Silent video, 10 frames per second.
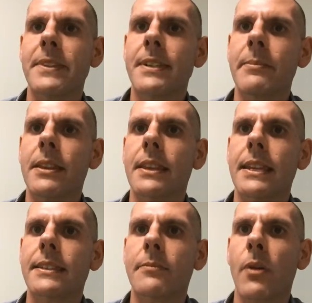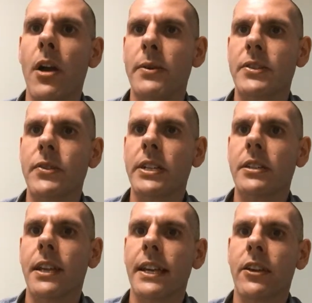Some of the things that might restrict
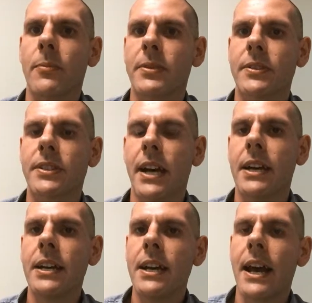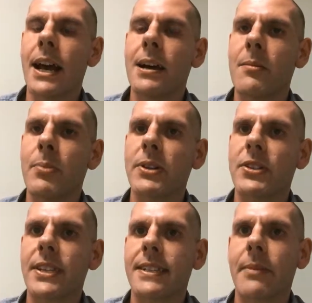your lending options are
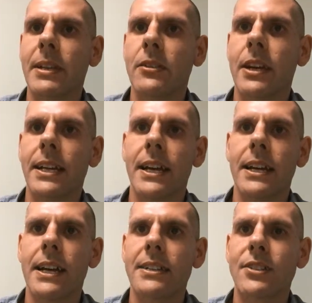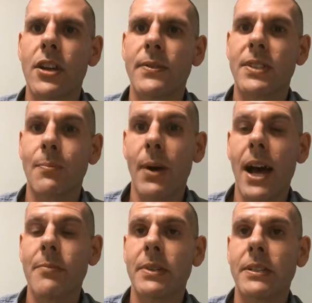purchasing something like a serviced
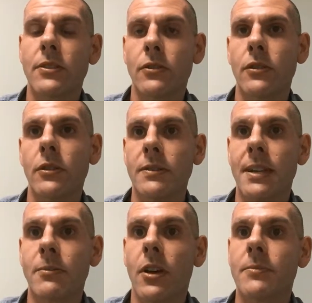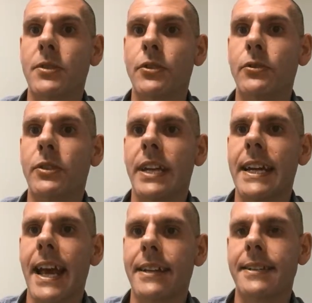apartment, or sometimes dual
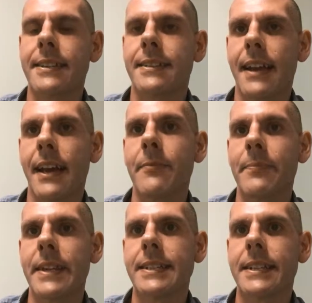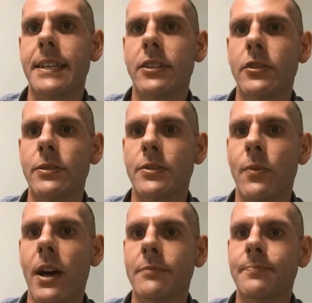key access is an issue as
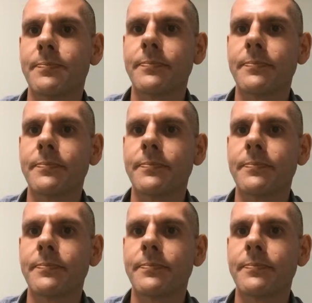well.